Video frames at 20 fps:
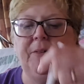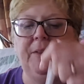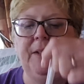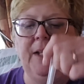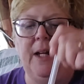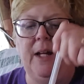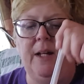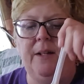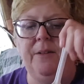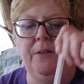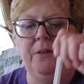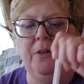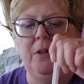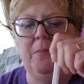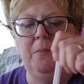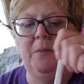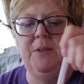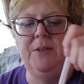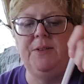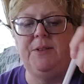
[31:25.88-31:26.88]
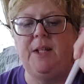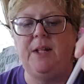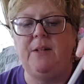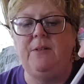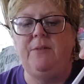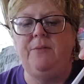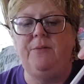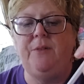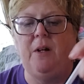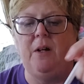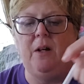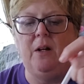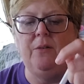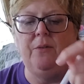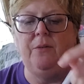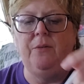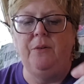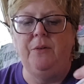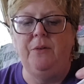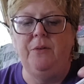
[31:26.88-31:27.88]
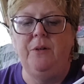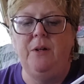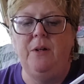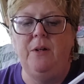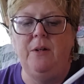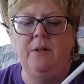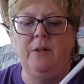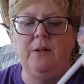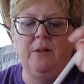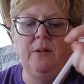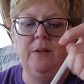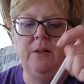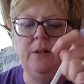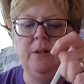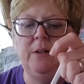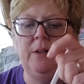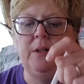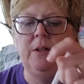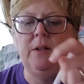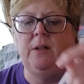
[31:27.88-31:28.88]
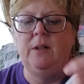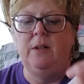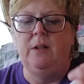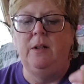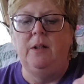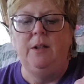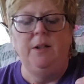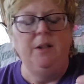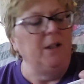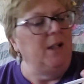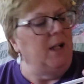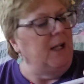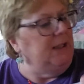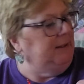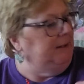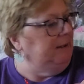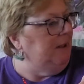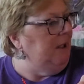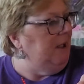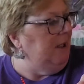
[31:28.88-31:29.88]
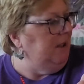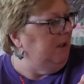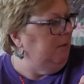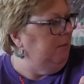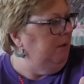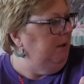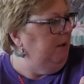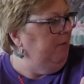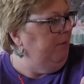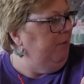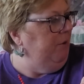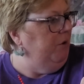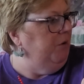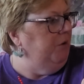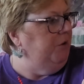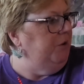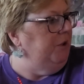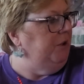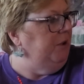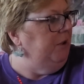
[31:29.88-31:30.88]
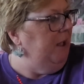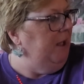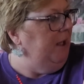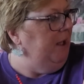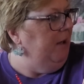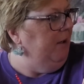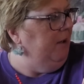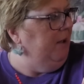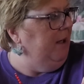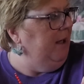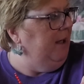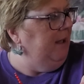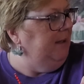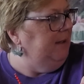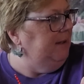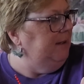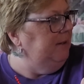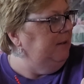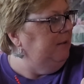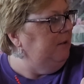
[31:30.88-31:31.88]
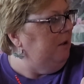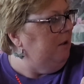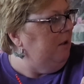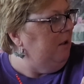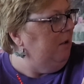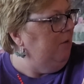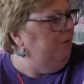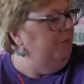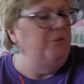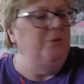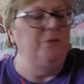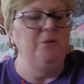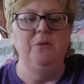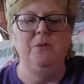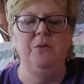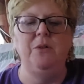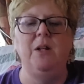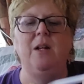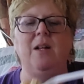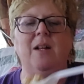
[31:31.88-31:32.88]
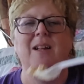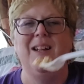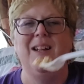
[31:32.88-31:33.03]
Yeah, they're almost out of dog food. You guys cost me a fortune. Haircuts and dog food.